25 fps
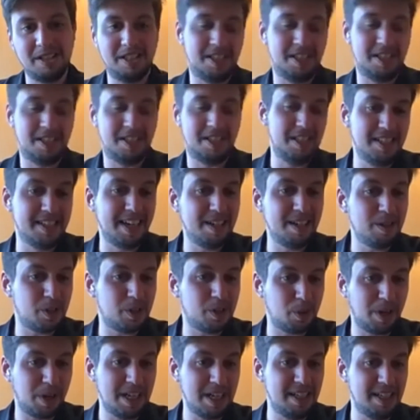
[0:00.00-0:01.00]
This is
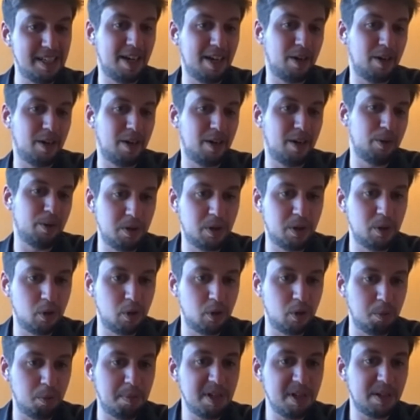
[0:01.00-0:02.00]
designer showcasing how the
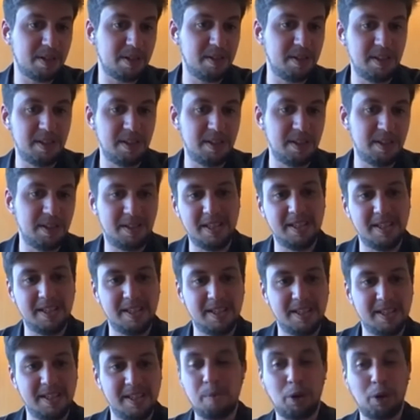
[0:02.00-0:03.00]
solution should be built. This is
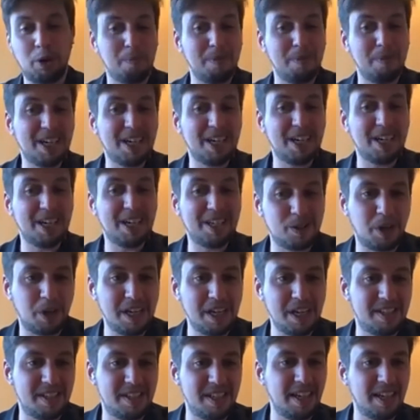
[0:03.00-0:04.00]
product marketer
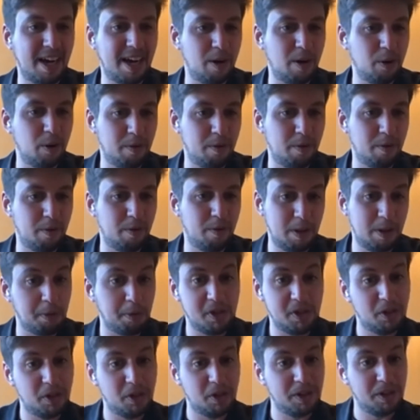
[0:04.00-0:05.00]
showcasing how the value
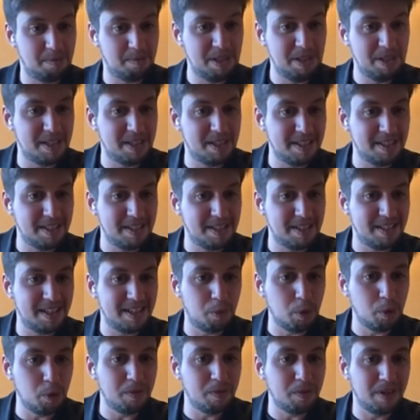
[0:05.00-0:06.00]
proposition has been tested
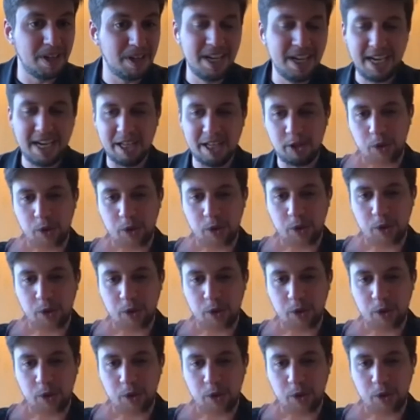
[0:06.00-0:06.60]
and proved. And